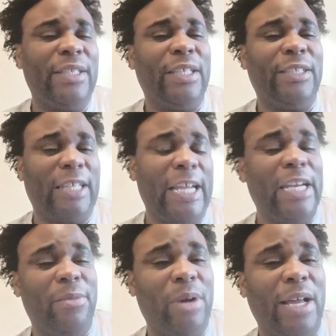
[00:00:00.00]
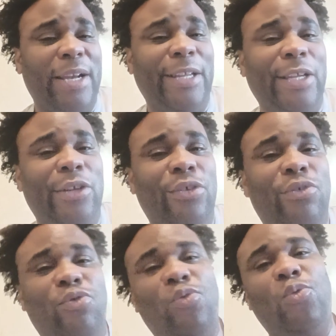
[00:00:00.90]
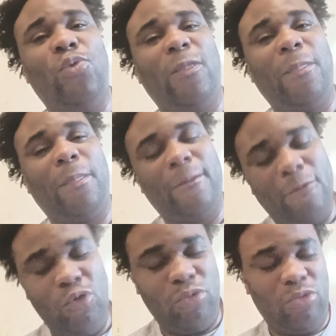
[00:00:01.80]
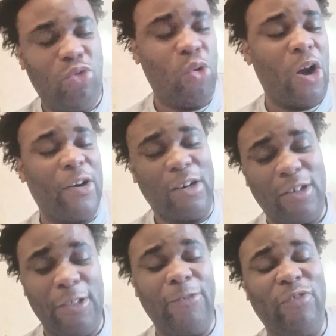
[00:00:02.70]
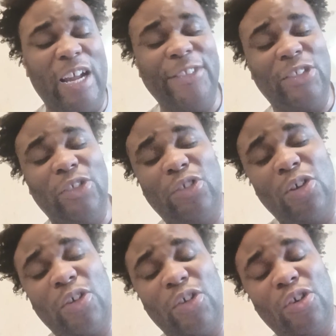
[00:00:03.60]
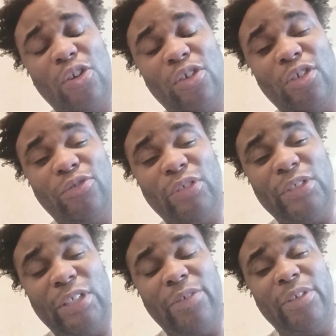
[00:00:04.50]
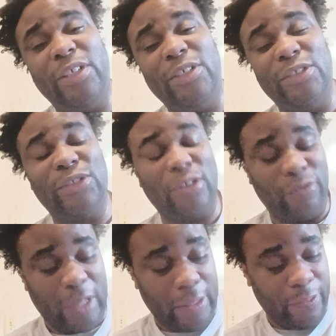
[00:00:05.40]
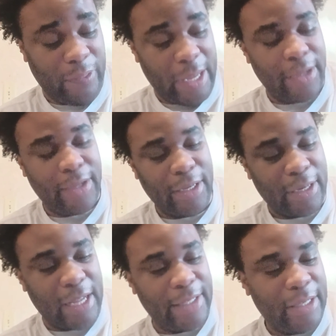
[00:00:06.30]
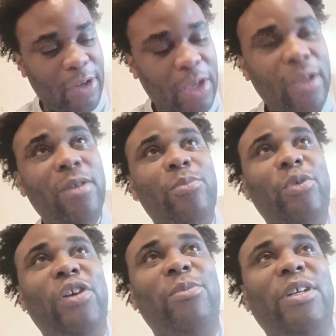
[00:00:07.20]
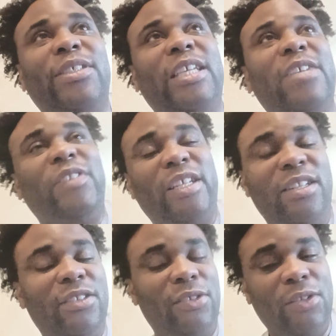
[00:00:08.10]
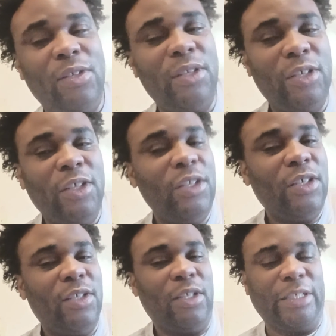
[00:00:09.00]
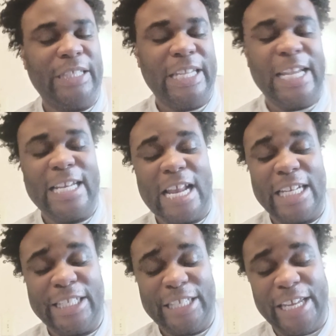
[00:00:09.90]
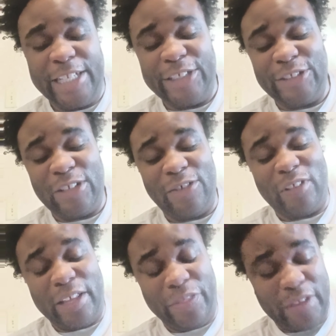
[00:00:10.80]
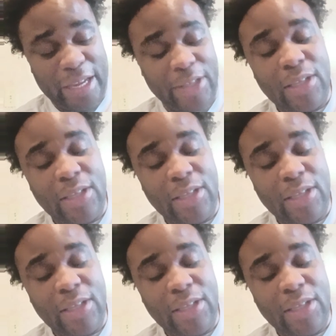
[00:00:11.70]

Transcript: it to anybody who are fans of the Donkey Kong Country series and stuff like that. And I pretty much give it a 10 out of 10 and stuff like that.